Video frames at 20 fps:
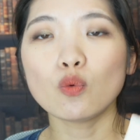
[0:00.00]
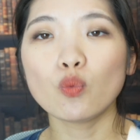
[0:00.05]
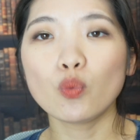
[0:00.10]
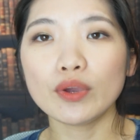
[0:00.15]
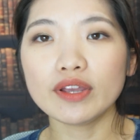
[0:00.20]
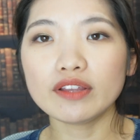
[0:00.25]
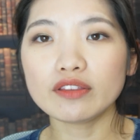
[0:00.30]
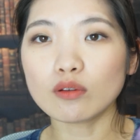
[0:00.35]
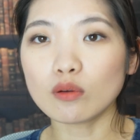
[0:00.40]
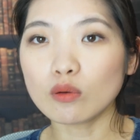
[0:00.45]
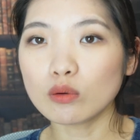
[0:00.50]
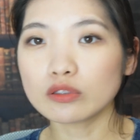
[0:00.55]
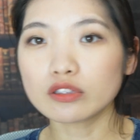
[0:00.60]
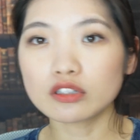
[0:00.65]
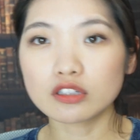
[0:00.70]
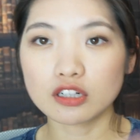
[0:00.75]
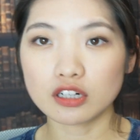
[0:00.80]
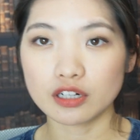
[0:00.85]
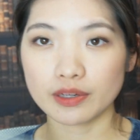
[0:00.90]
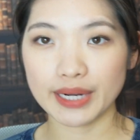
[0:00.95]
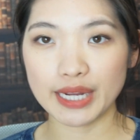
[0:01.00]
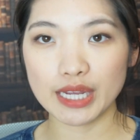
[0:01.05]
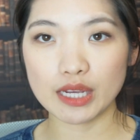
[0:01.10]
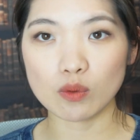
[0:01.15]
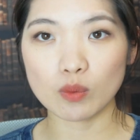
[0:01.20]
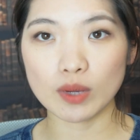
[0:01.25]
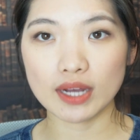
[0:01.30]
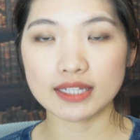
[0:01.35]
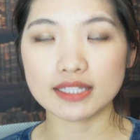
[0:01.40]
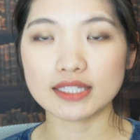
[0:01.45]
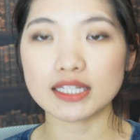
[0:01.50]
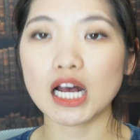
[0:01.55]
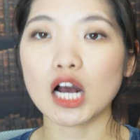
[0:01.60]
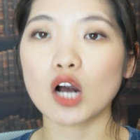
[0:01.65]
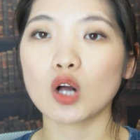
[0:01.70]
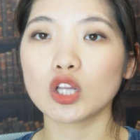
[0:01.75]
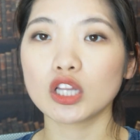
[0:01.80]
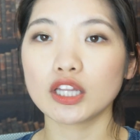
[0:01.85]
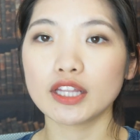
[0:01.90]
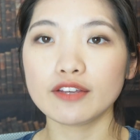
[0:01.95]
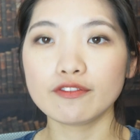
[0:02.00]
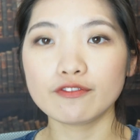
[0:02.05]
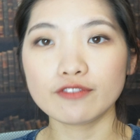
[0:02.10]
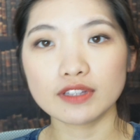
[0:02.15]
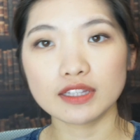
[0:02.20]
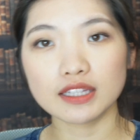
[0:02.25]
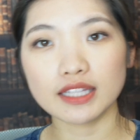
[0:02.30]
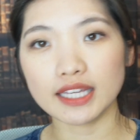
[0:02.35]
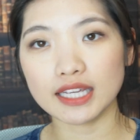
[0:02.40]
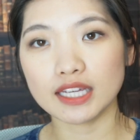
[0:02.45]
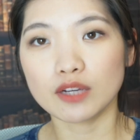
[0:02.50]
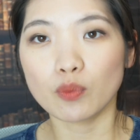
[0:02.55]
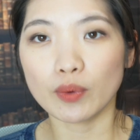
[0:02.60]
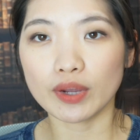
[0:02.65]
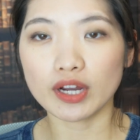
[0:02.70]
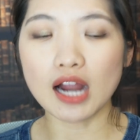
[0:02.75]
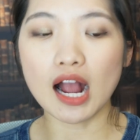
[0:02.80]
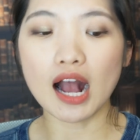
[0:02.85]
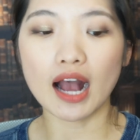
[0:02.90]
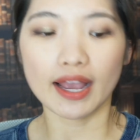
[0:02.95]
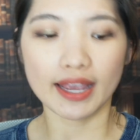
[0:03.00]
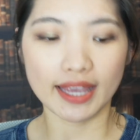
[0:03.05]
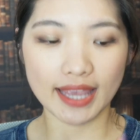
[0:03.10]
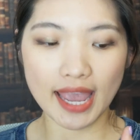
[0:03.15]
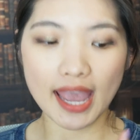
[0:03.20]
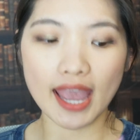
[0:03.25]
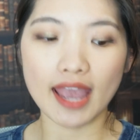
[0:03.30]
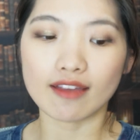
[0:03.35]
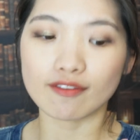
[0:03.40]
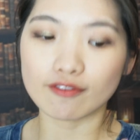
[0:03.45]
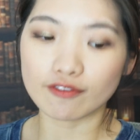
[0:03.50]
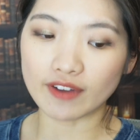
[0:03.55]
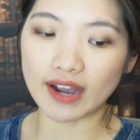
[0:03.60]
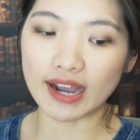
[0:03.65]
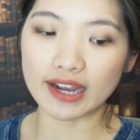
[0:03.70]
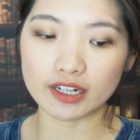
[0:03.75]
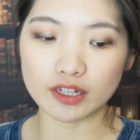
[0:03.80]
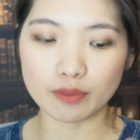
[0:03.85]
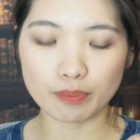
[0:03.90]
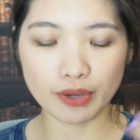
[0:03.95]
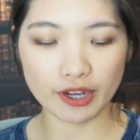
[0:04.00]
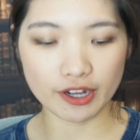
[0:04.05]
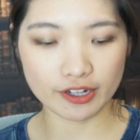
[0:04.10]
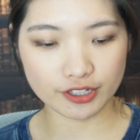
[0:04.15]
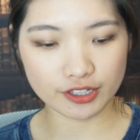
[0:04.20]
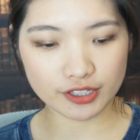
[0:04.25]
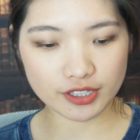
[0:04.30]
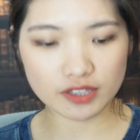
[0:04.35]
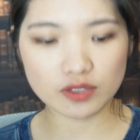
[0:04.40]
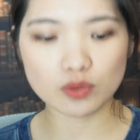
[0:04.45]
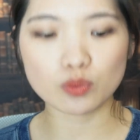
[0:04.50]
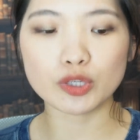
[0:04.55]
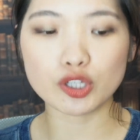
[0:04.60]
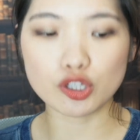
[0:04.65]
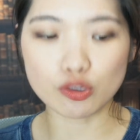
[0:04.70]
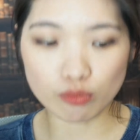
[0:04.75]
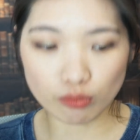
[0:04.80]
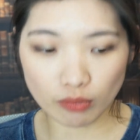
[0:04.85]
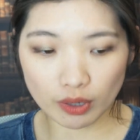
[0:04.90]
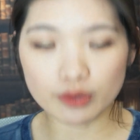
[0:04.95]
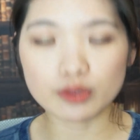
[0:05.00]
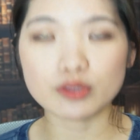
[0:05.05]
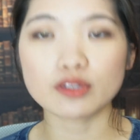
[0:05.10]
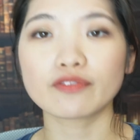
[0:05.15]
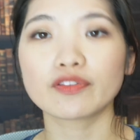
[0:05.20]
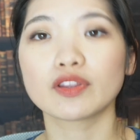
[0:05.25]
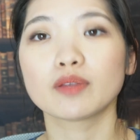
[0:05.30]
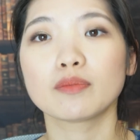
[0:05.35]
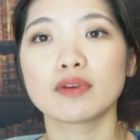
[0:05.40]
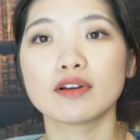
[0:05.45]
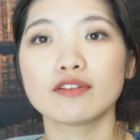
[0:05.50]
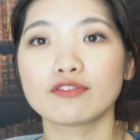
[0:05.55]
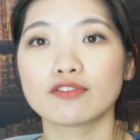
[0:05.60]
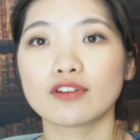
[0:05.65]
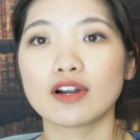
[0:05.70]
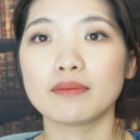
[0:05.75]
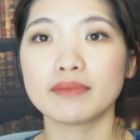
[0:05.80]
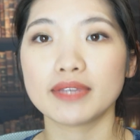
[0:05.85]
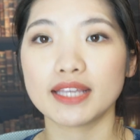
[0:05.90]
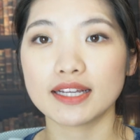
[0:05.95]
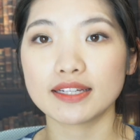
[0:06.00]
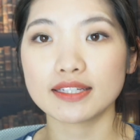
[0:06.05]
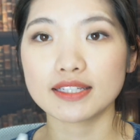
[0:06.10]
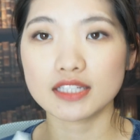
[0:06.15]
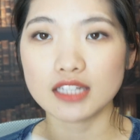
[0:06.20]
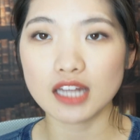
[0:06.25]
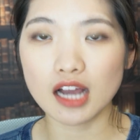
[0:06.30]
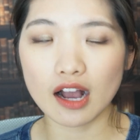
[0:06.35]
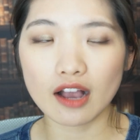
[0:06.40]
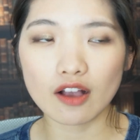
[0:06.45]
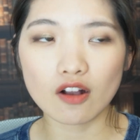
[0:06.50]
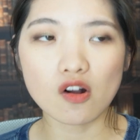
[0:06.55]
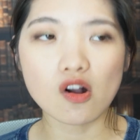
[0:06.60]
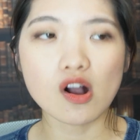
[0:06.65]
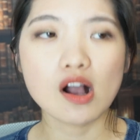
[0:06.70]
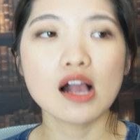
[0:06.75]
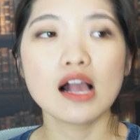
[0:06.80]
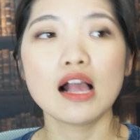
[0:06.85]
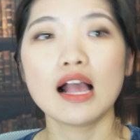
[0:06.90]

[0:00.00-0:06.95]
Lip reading: With all the Korean ones, I'll leave a link where I can find the purchases, which most of them are from Yesstyle.